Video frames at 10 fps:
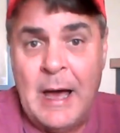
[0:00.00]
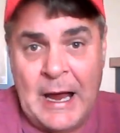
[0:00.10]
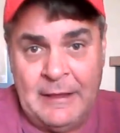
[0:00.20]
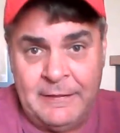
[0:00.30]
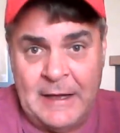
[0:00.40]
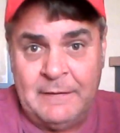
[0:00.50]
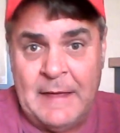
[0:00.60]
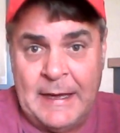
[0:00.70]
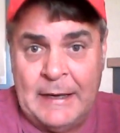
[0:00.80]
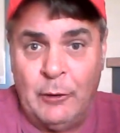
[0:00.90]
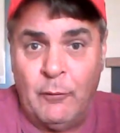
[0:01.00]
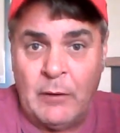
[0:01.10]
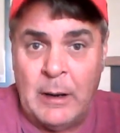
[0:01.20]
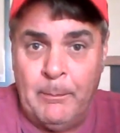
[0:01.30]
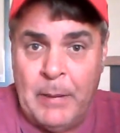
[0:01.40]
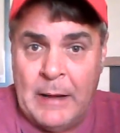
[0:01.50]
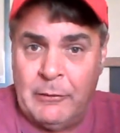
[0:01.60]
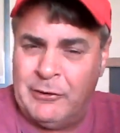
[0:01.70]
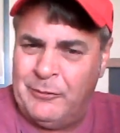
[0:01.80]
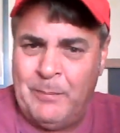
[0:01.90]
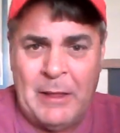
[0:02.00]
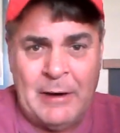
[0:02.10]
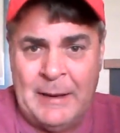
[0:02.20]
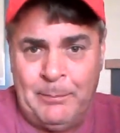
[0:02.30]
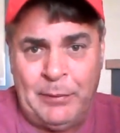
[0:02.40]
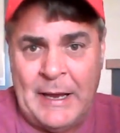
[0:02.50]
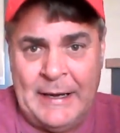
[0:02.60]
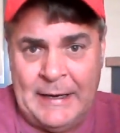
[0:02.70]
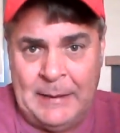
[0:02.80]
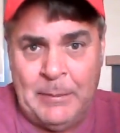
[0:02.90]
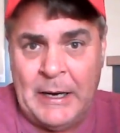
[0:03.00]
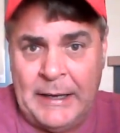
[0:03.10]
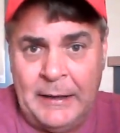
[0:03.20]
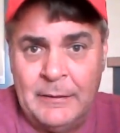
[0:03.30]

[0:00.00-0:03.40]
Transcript: I think they get over on Butler because Butler hadn't played anybody.